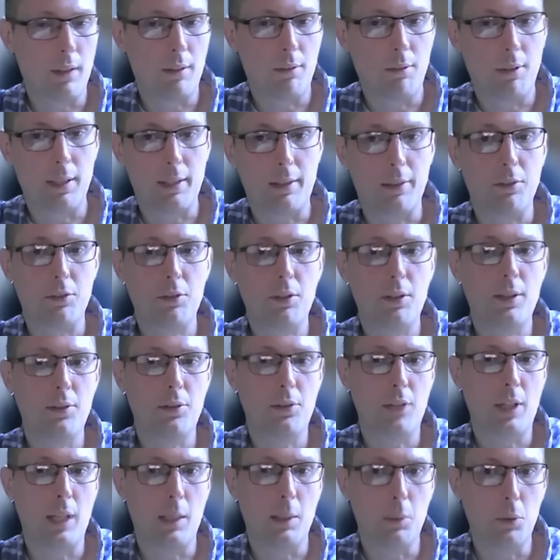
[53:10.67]
like I said,
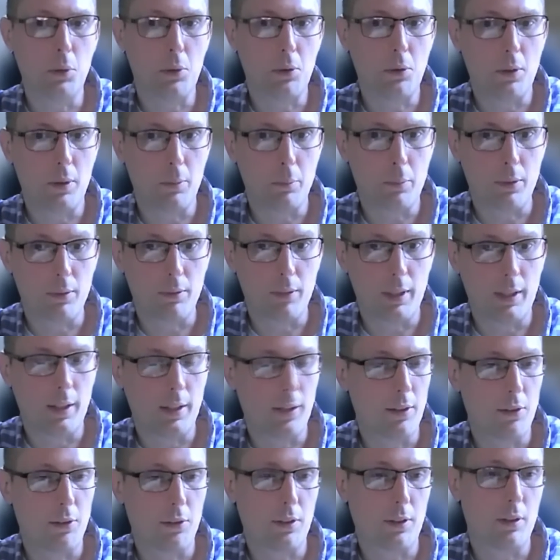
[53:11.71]
stablecoin
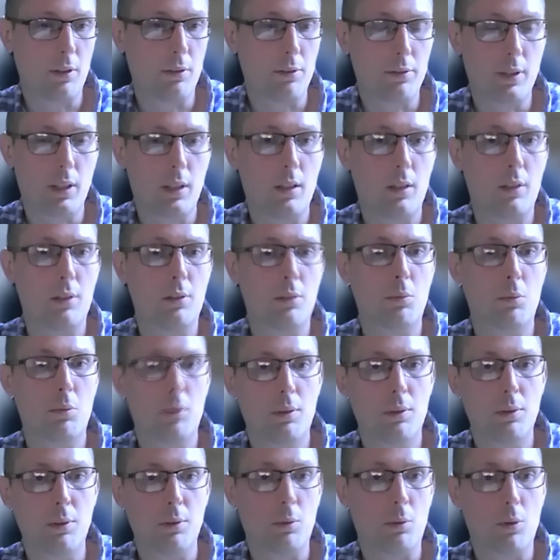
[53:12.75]
providers are going to follow
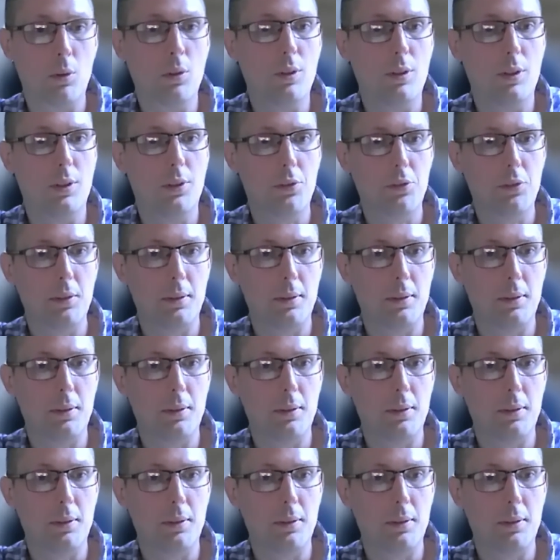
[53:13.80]
the rules.